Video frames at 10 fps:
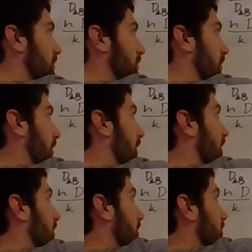So
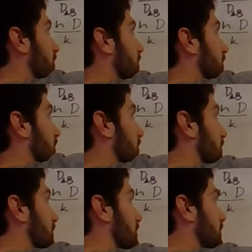A
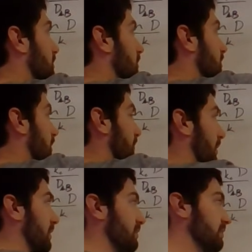and
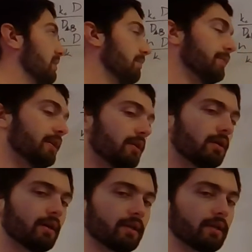Reynolds to the B
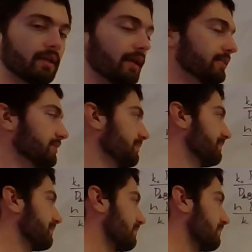are going to cancel.